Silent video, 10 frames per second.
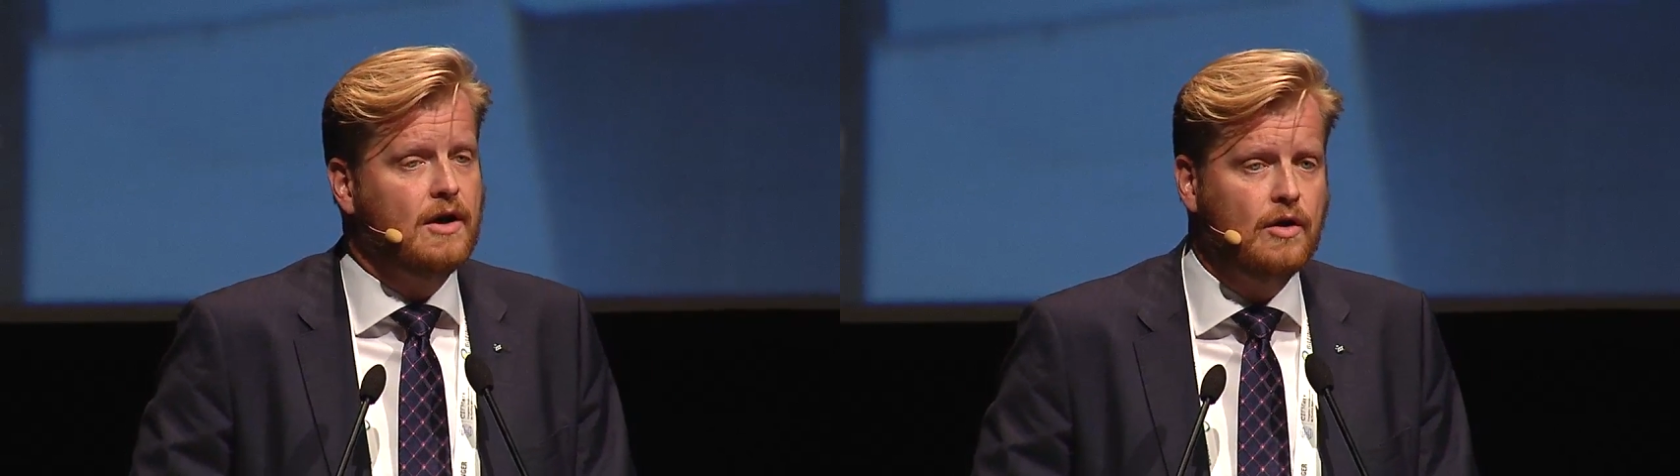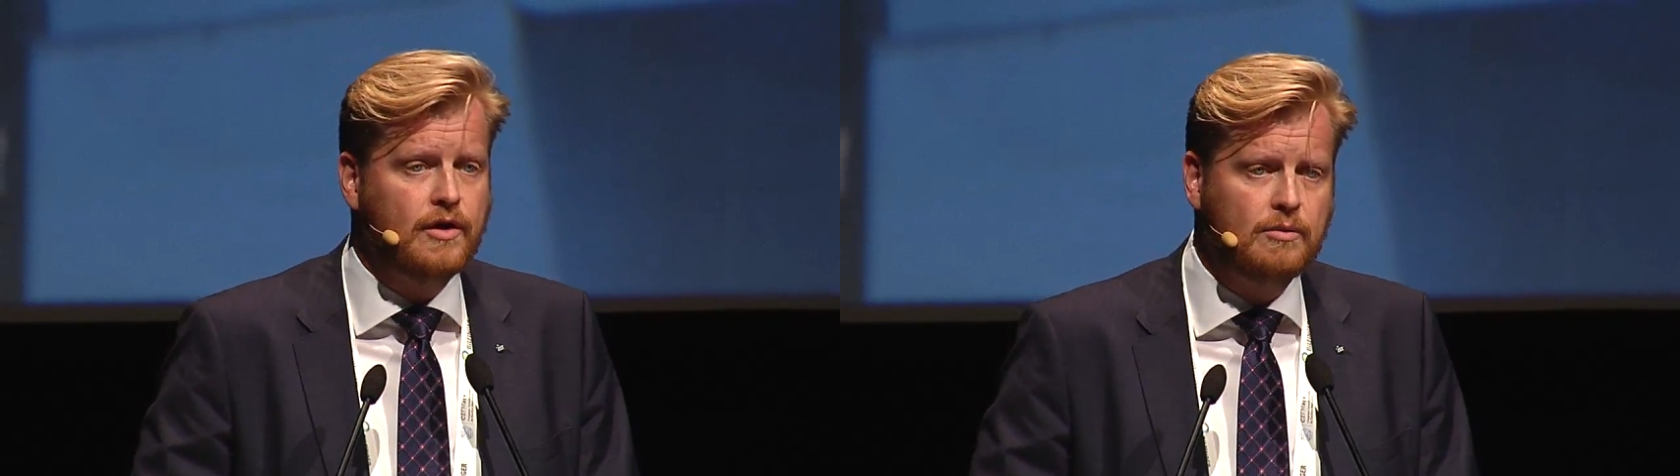
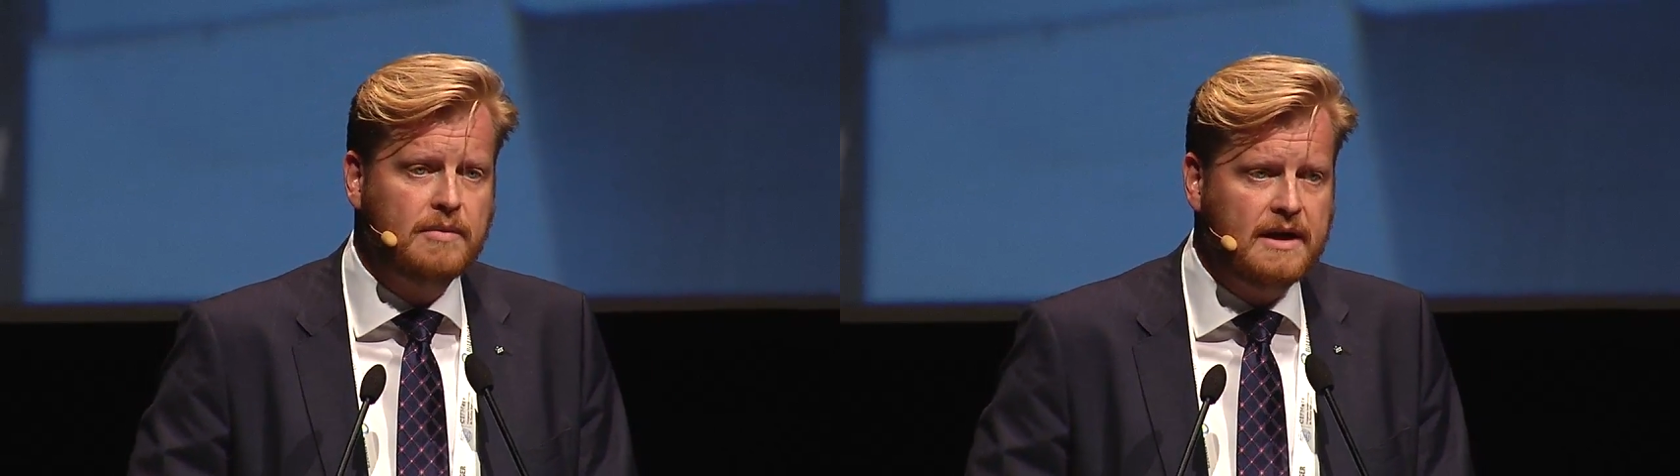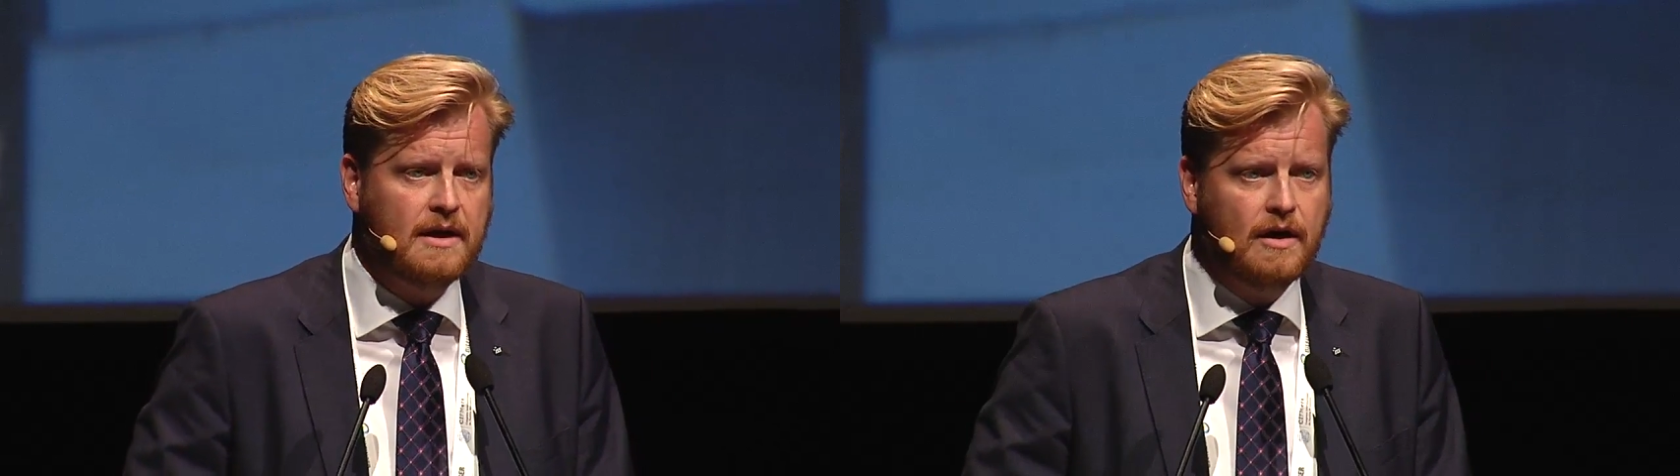although
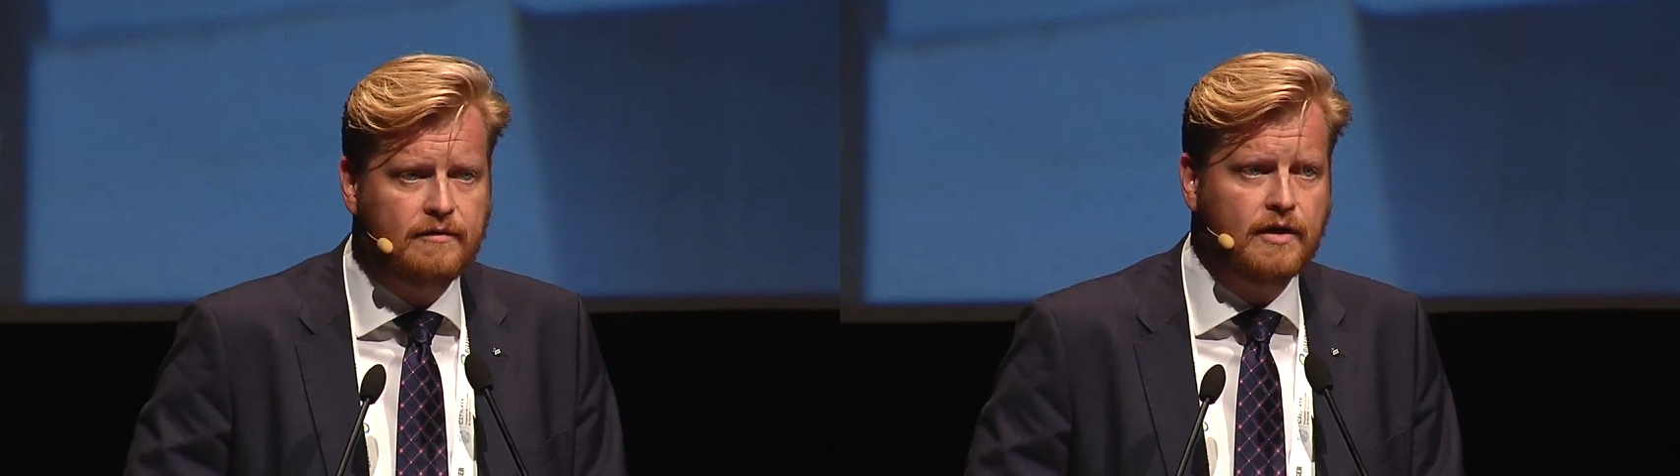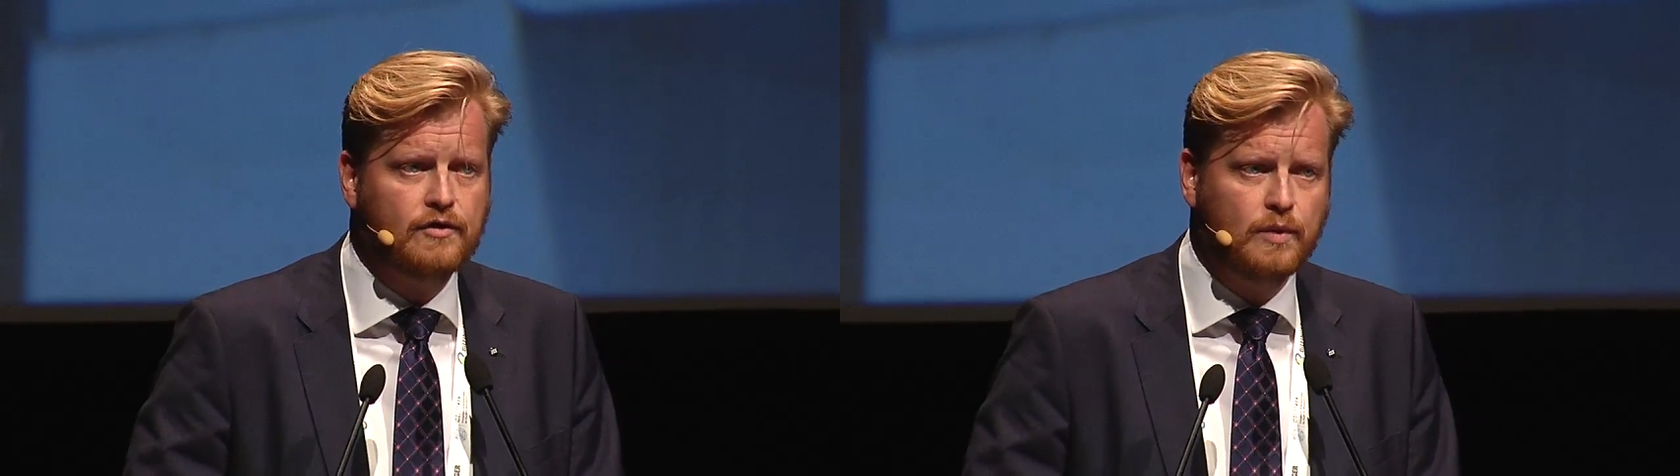many
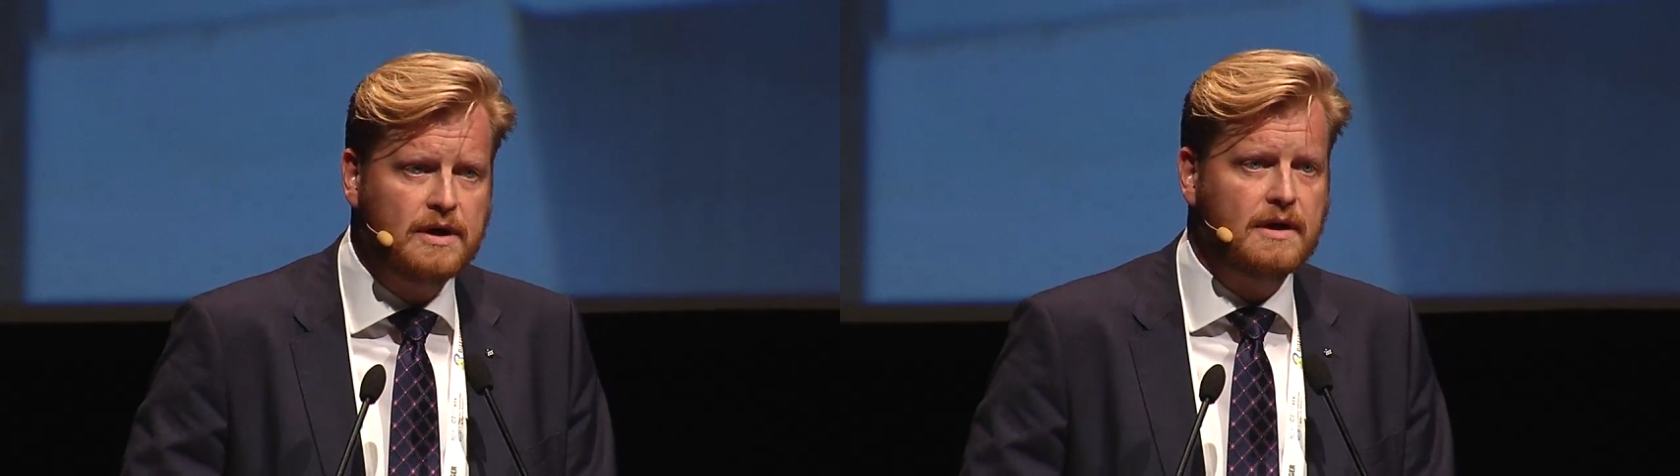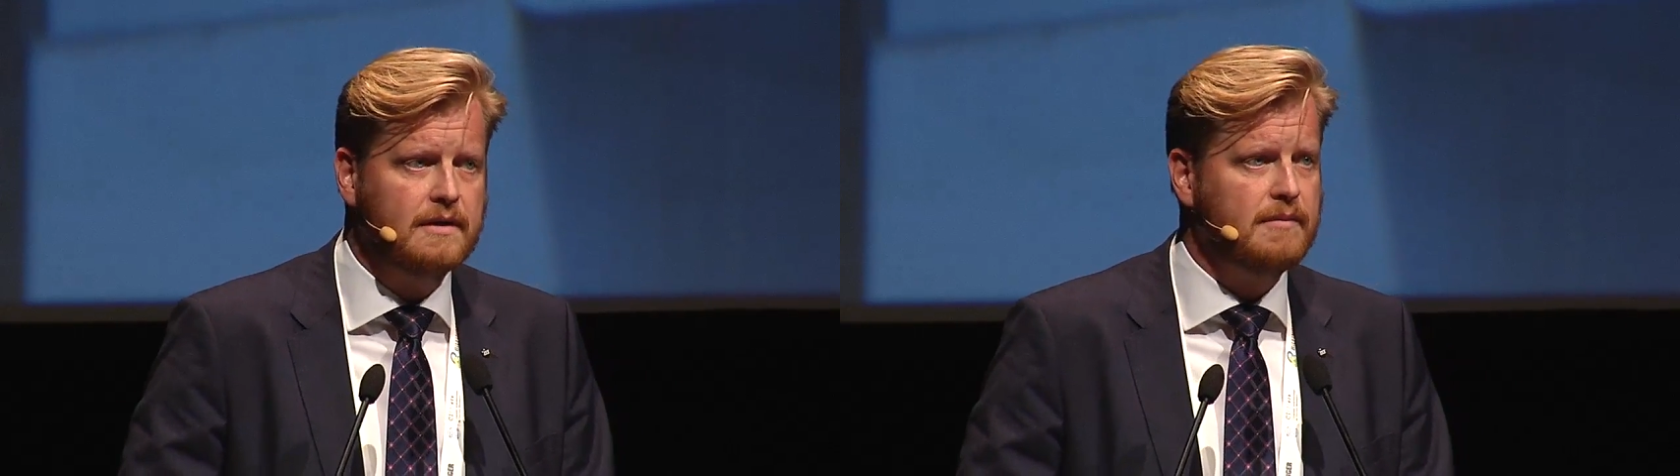of us
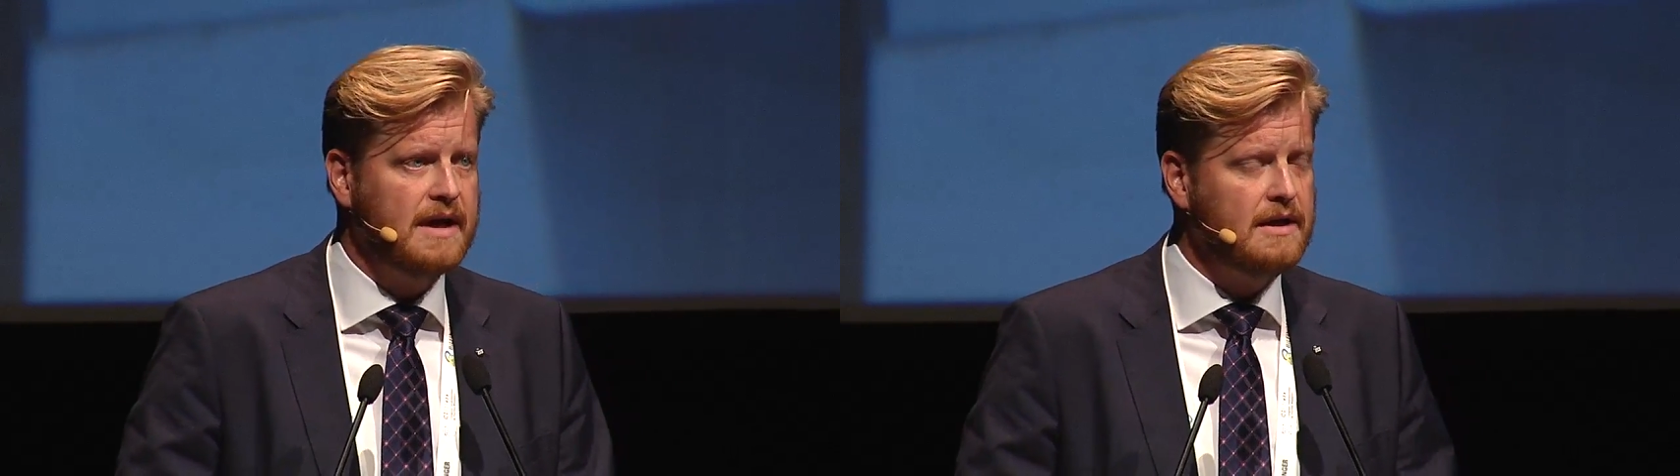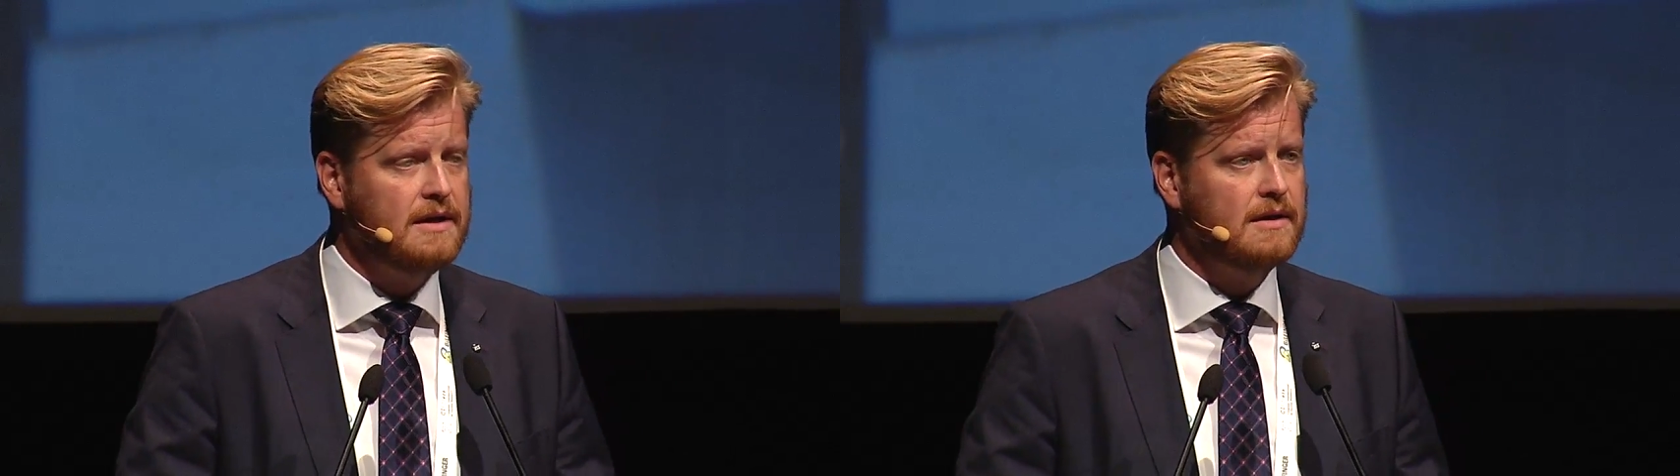will, and
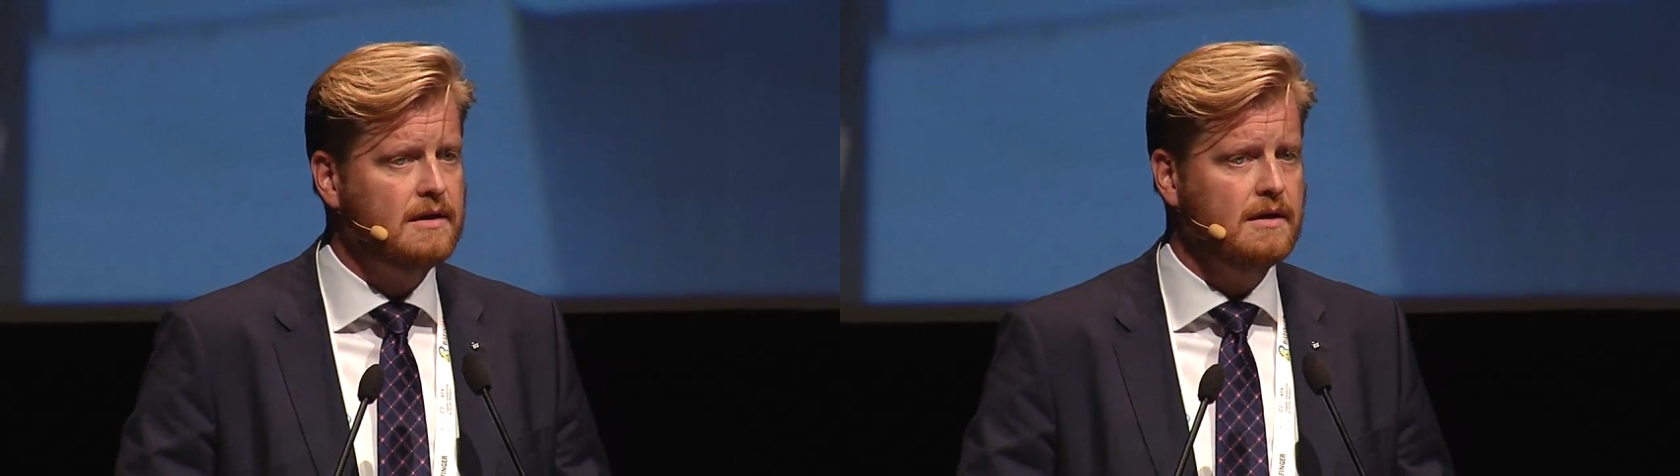many